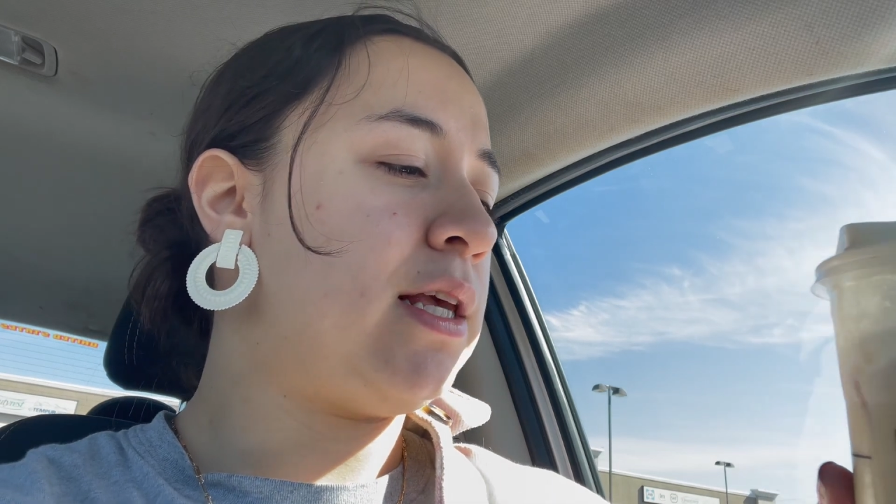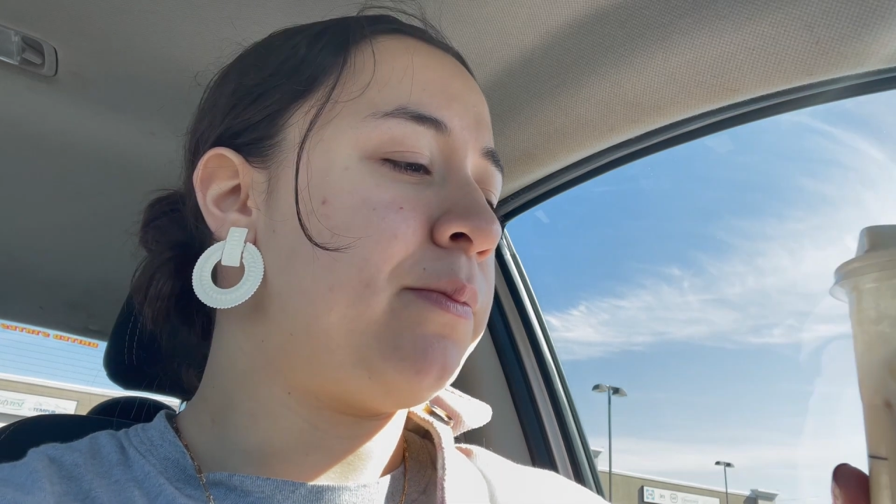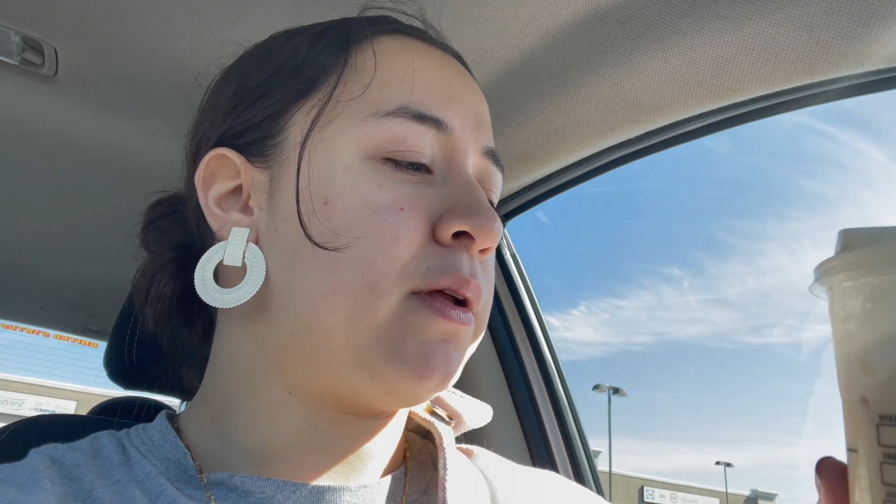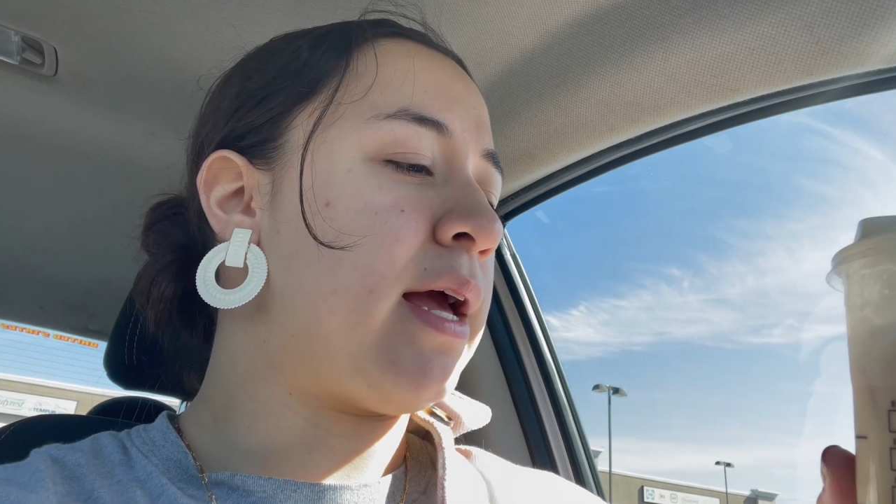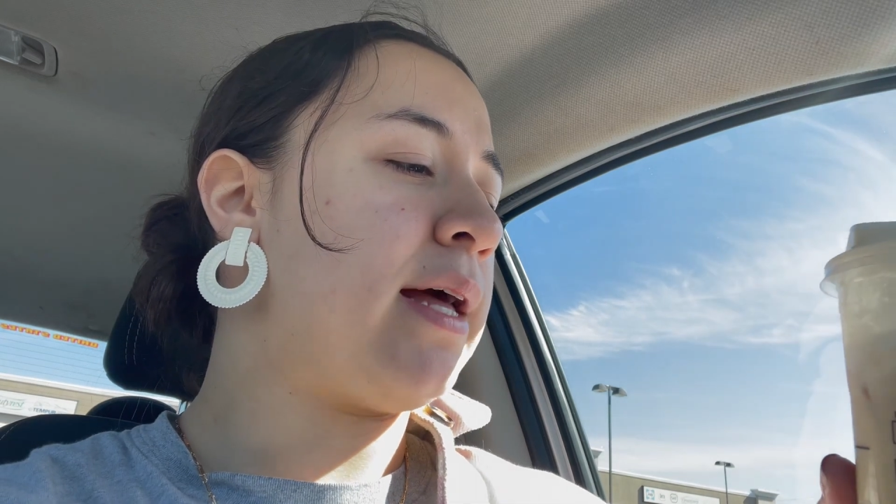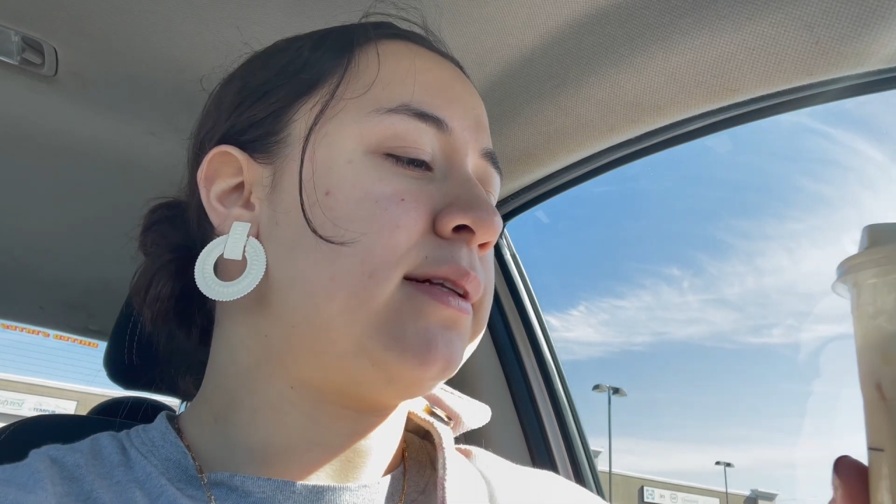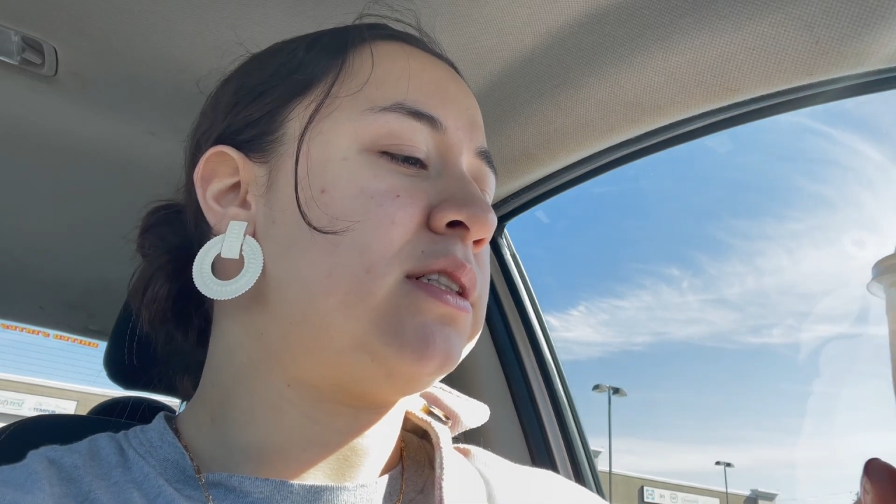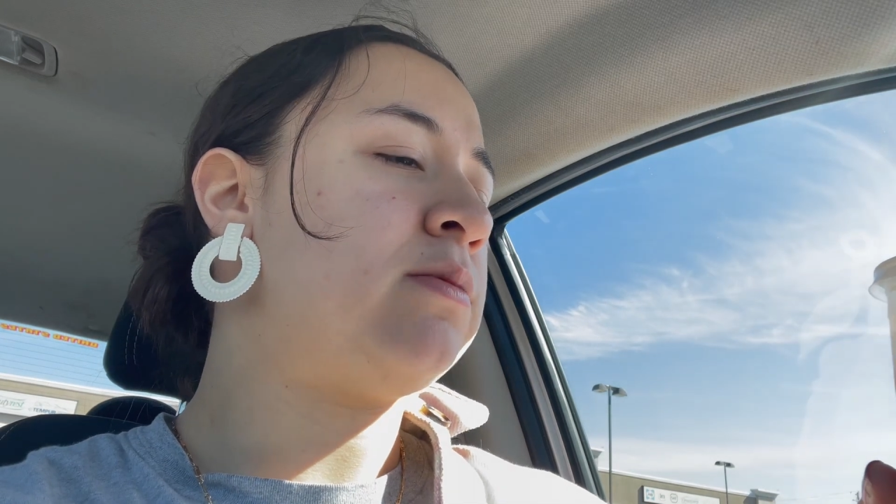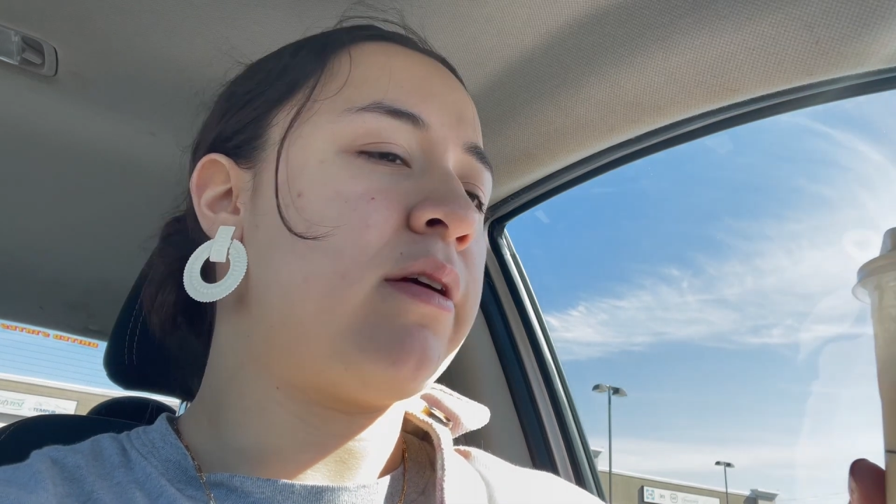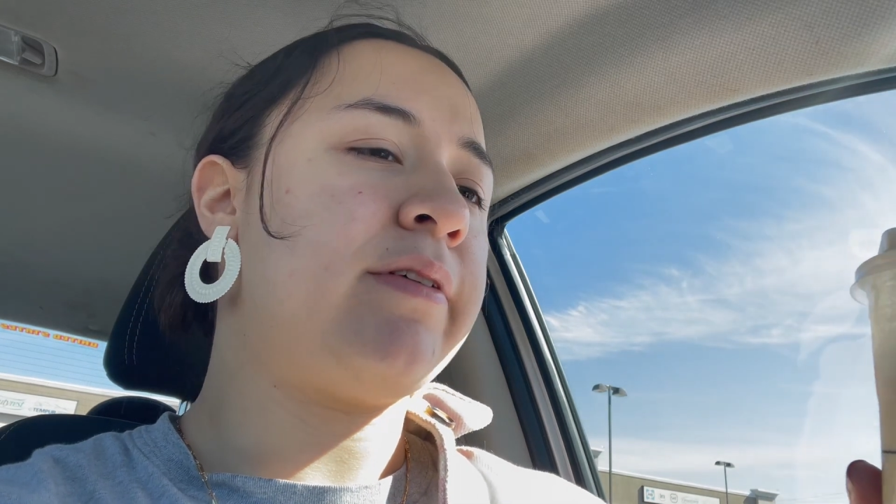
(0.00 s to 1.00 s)
I'm going to add
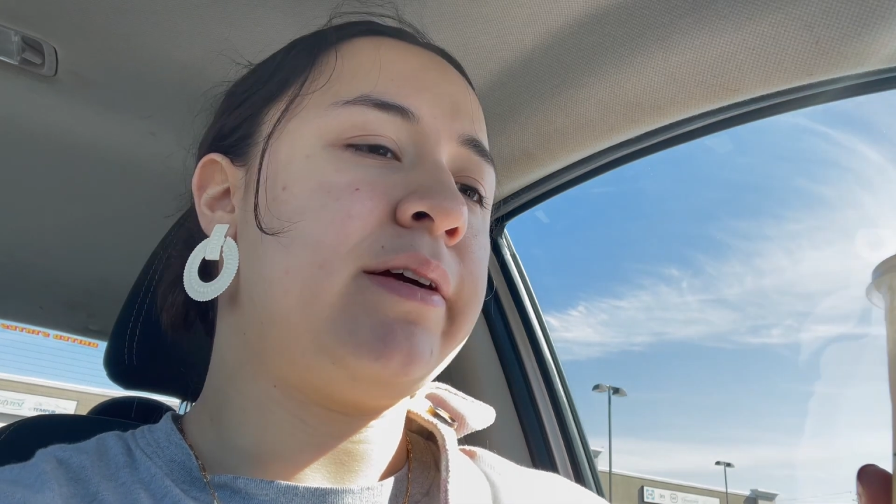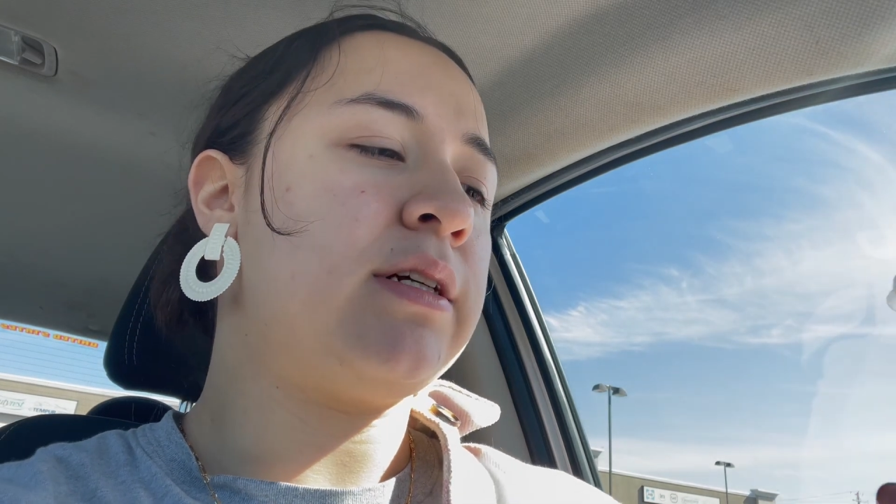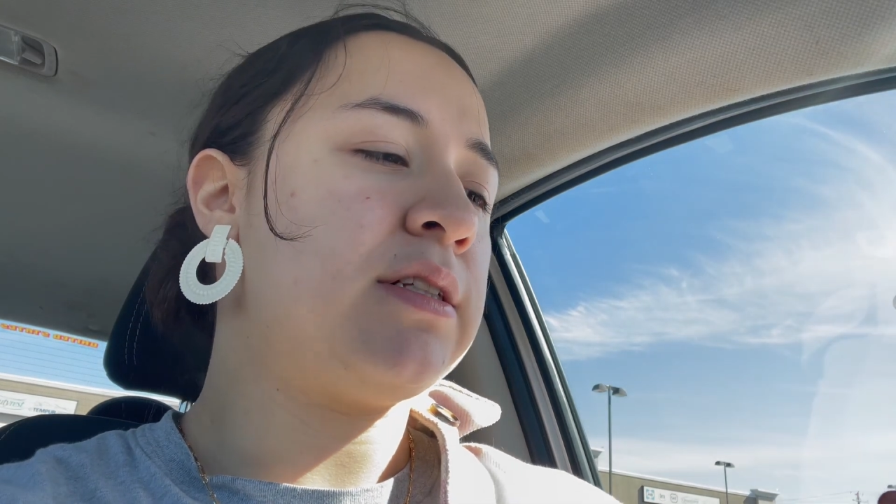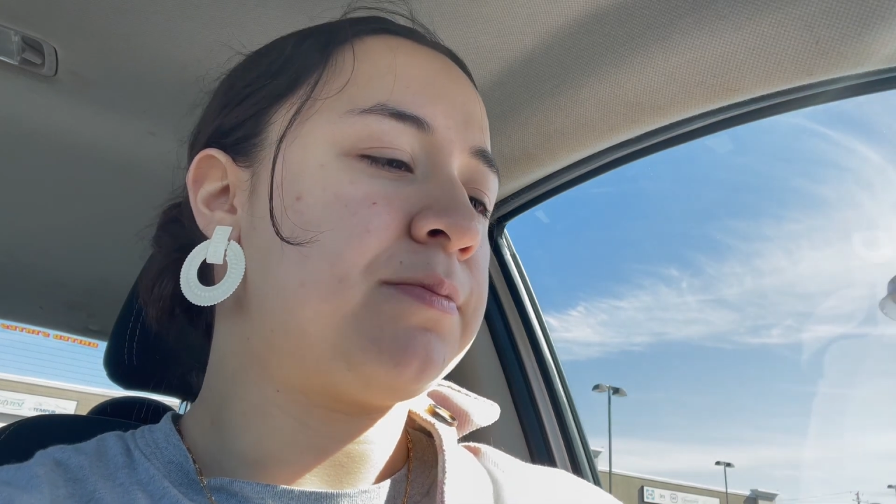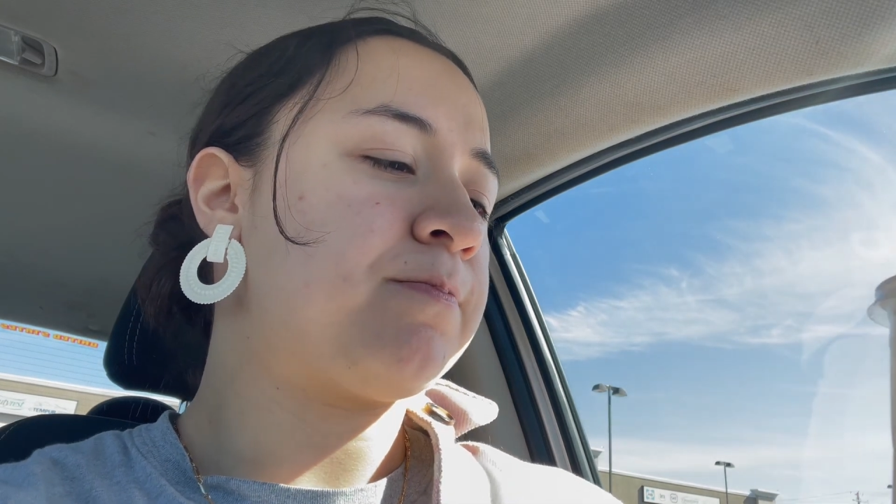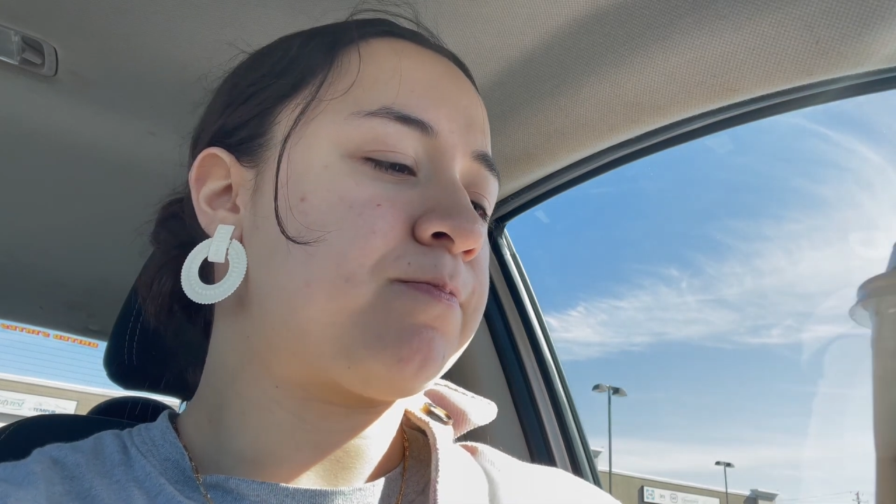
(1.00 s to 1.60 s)
this to my favorites